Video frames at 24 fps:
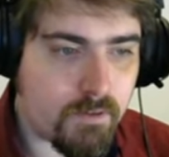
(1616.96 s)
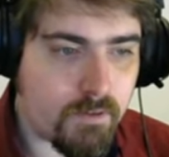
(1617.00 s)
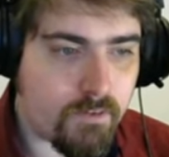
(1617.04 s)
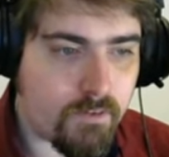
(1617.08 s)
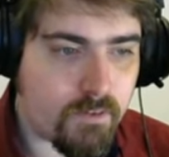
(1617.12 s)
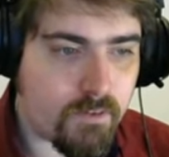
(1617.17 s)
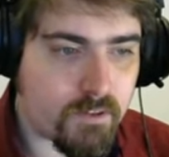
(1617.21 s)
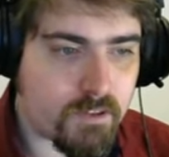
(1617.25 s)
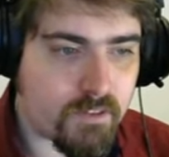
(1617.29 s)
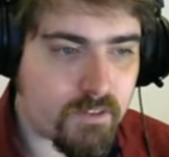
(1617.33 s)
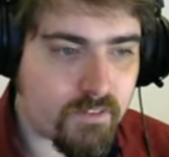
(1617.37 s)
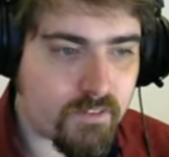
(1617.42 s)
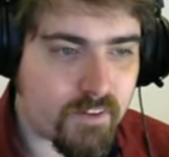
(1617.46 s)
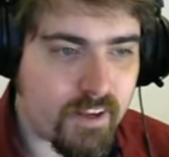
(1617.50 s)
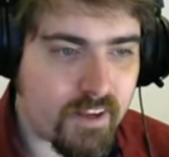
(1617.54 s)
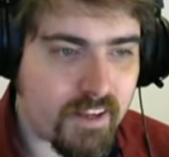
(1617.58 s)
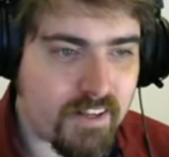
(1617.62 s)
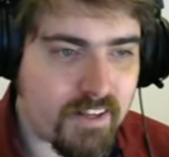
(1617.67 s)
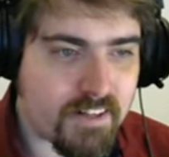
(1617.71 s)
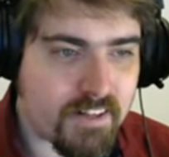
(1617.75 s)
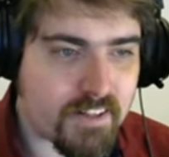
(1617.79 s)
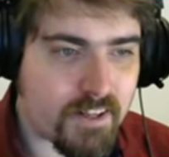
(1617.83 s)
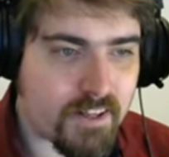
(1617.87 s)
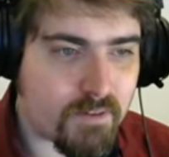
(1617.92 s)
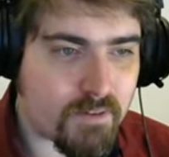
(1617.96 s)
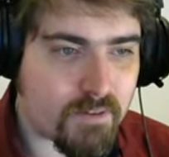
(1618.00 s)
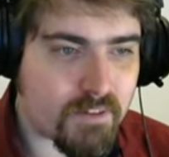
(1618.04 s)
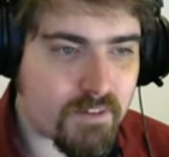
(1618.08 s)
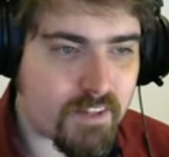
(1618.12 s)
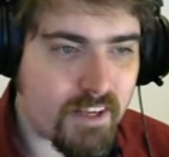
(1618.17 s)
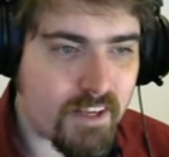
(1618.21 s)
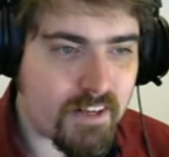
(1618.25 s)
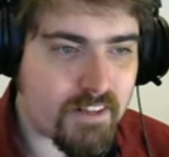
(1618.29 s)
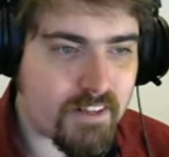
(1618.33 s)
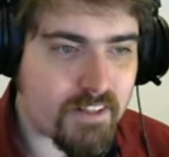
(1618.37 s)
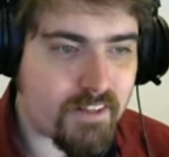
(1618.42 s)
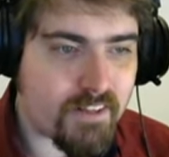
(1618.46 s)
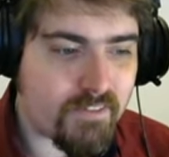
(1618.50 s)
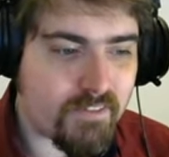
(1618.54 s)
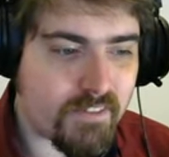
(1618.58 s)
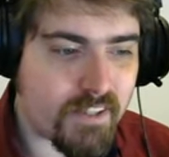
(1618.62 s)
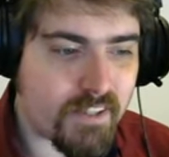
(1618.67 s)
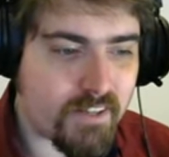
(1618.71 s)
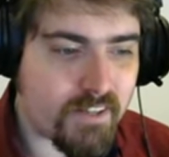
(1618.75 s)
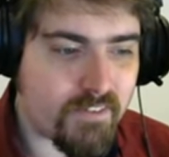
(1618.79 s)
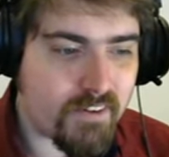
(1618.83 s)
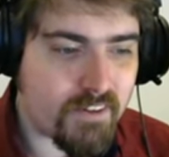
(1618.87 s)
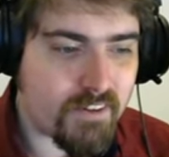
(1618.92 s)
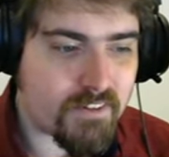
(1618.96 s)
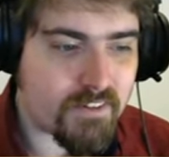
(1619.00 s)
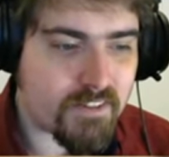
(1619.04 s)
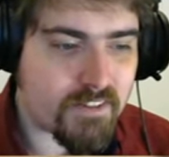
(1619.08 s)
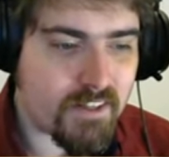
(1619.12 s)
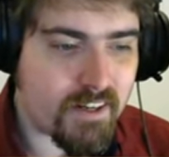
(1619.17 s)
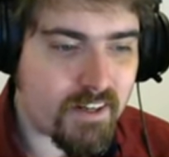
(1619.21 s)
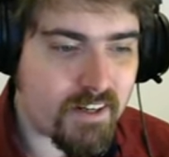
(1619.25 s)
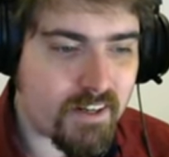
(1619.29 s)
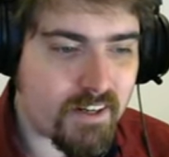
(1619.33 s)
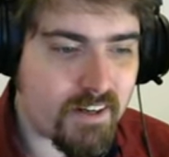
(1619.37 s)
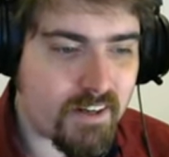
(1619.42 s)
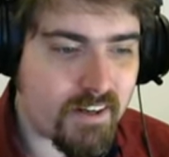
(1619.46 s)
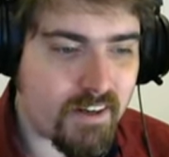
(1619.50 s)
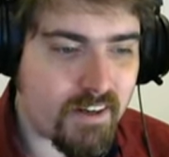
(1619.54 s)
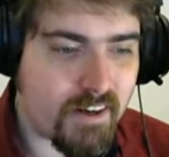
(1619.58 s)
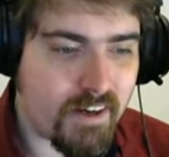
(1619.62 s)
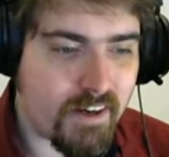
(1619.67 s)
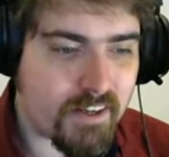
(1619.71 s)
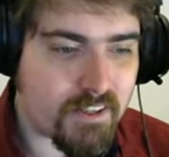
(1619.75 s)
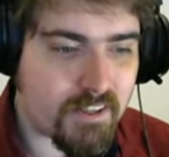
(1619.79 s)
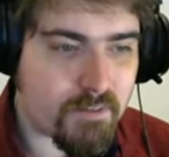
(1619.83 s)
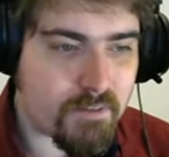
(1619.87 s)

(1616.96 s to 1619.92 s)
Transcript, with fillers: force of Kents that was tentatively advancing has